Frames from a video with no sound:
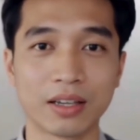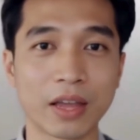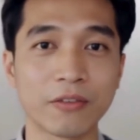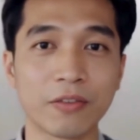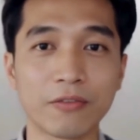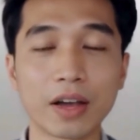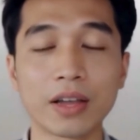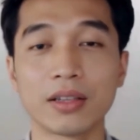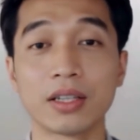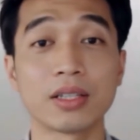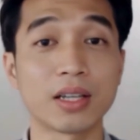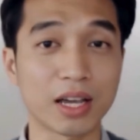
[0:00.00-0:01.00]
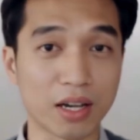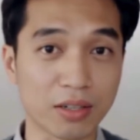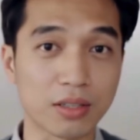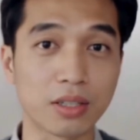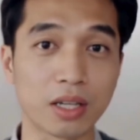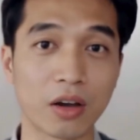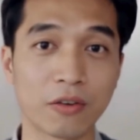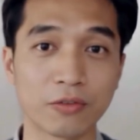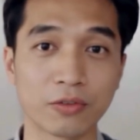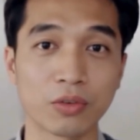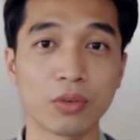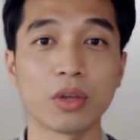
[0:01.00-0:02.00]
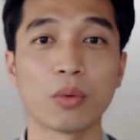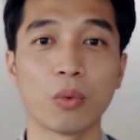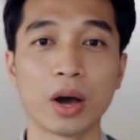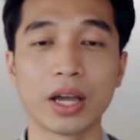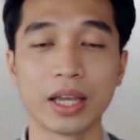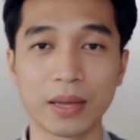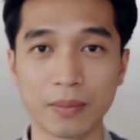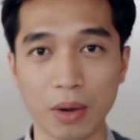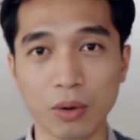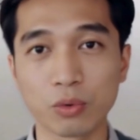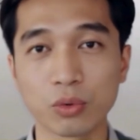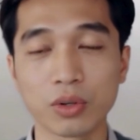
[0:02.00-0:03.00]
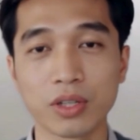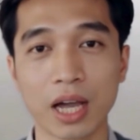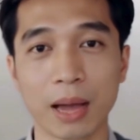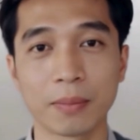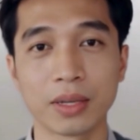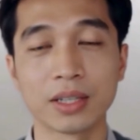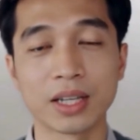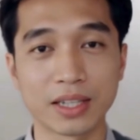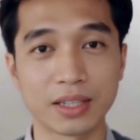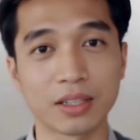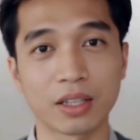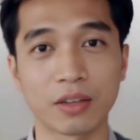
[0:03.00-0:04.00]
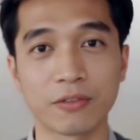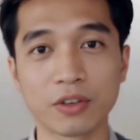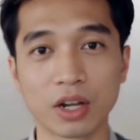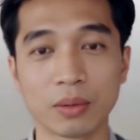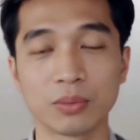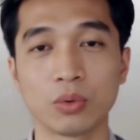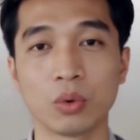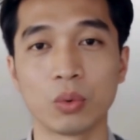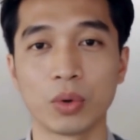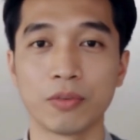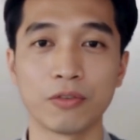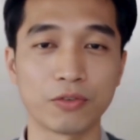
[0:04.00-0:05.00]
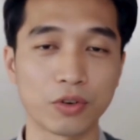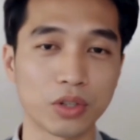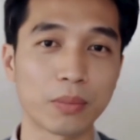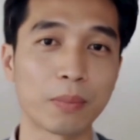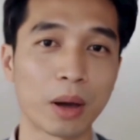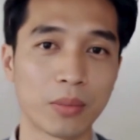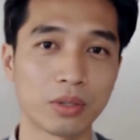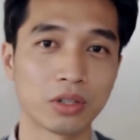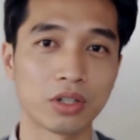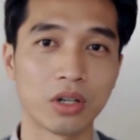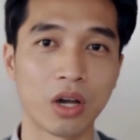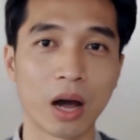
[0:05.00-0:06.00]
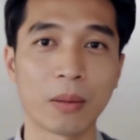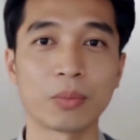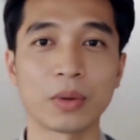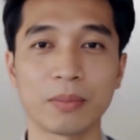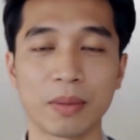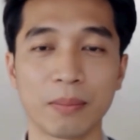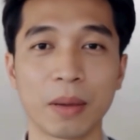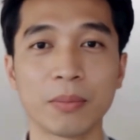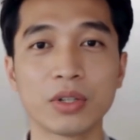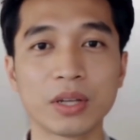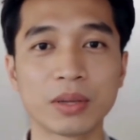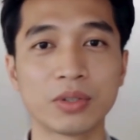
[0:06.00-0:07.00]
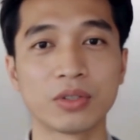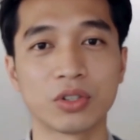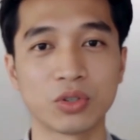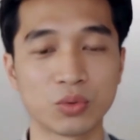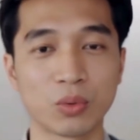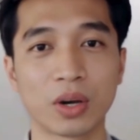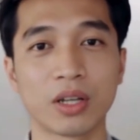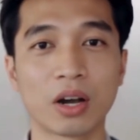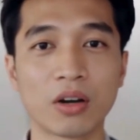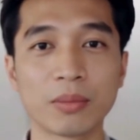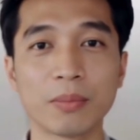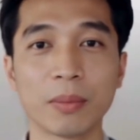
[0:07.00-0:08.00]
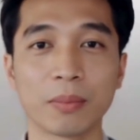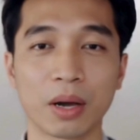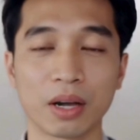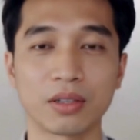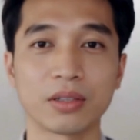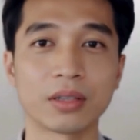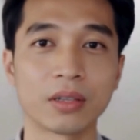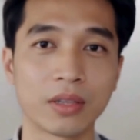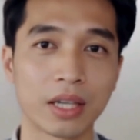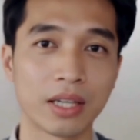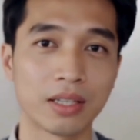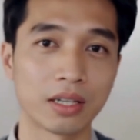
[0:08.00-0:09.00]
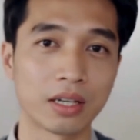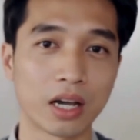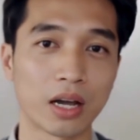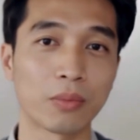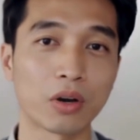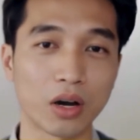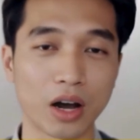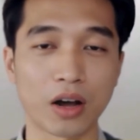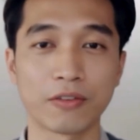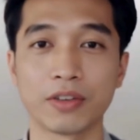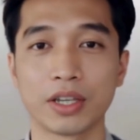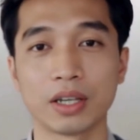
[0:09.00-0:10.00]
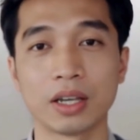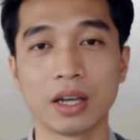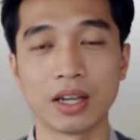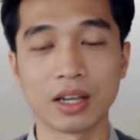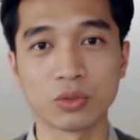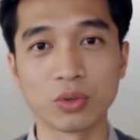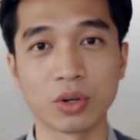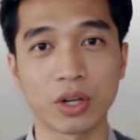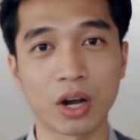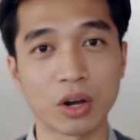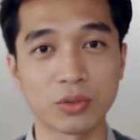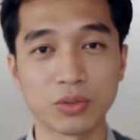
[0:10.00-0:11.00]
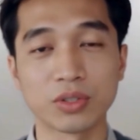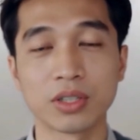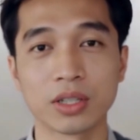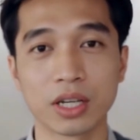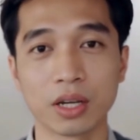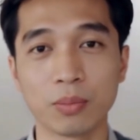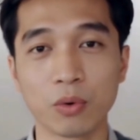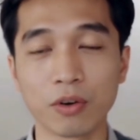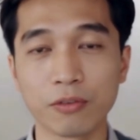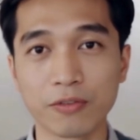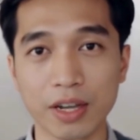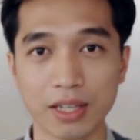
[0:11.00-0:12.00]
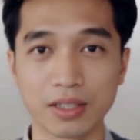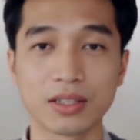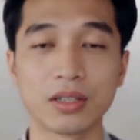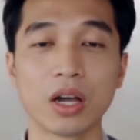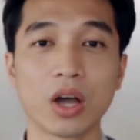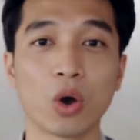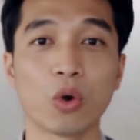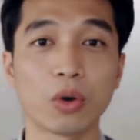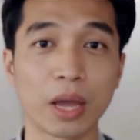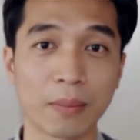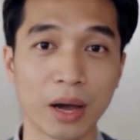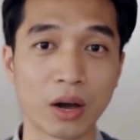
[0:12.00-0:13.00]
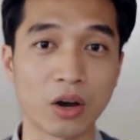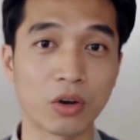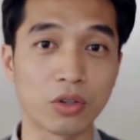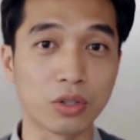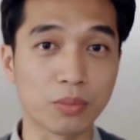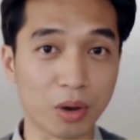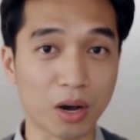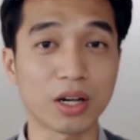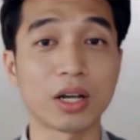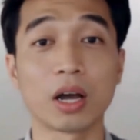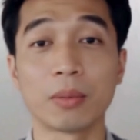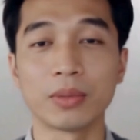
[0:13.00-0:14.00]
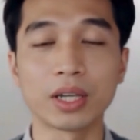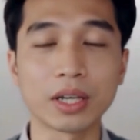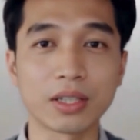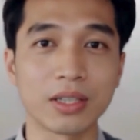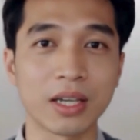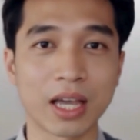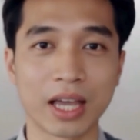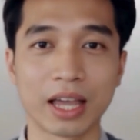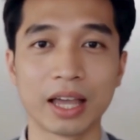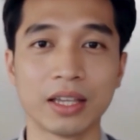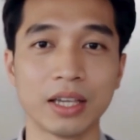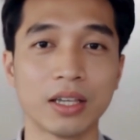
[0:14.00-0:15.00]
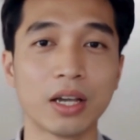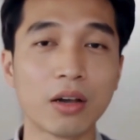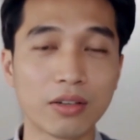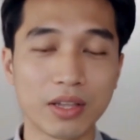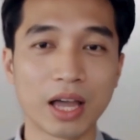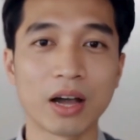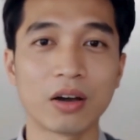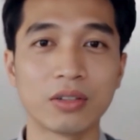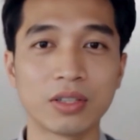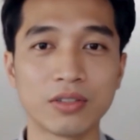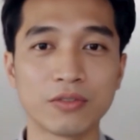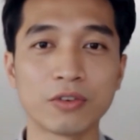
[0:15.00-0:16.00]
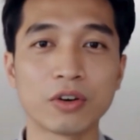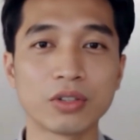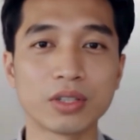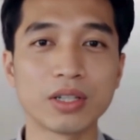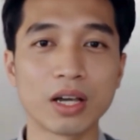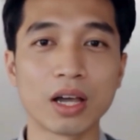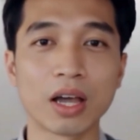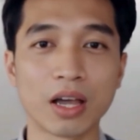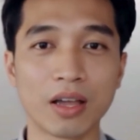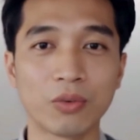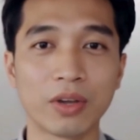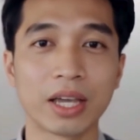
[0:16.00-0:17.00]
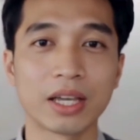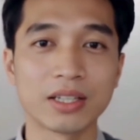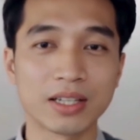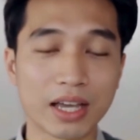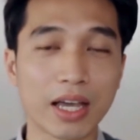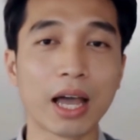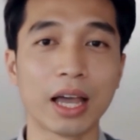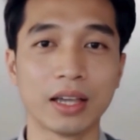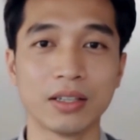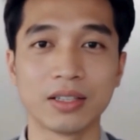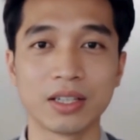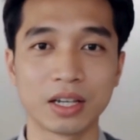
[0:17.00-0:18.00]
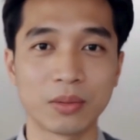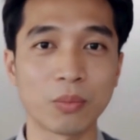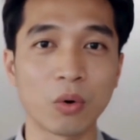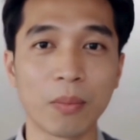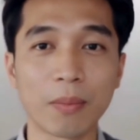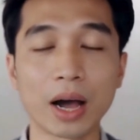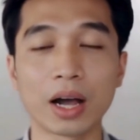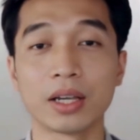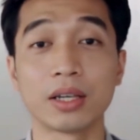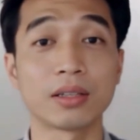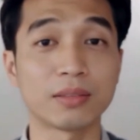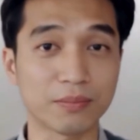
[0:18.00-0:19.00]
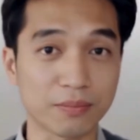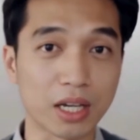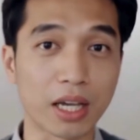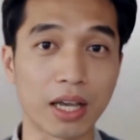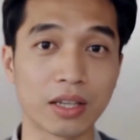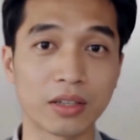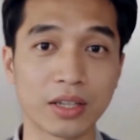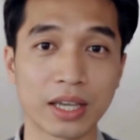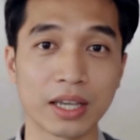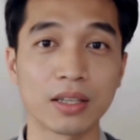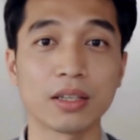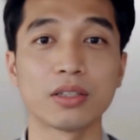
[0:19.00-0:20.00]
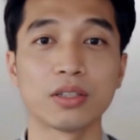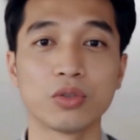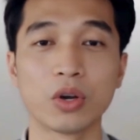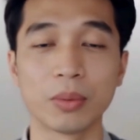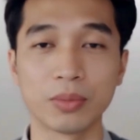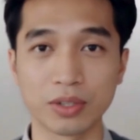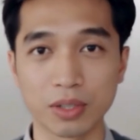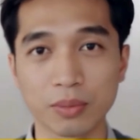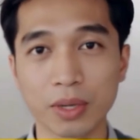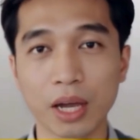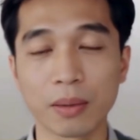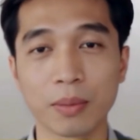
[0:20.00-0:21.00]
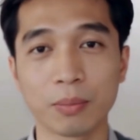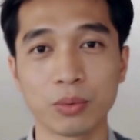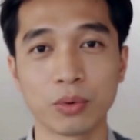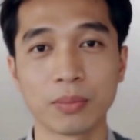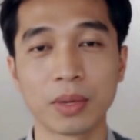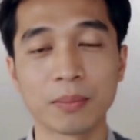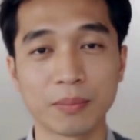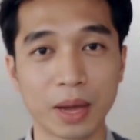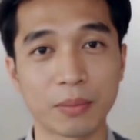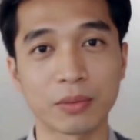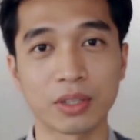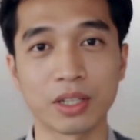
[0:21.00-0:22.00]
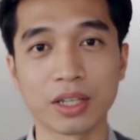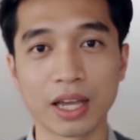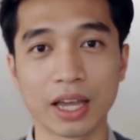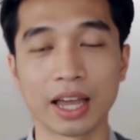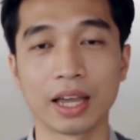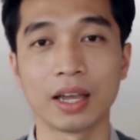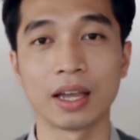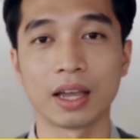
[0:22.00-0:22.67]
If you found this analysis helpful and want to get my real-time insights delivered up to a week before they're published, our premium membership is just $1 per month, less than a cup of coffee. Join hundreds of Singapore investors who get my urgent market updates and detailed analysis first. Ready to stay ahead in the Singapore market? Check out the link in the description to become a premium member today.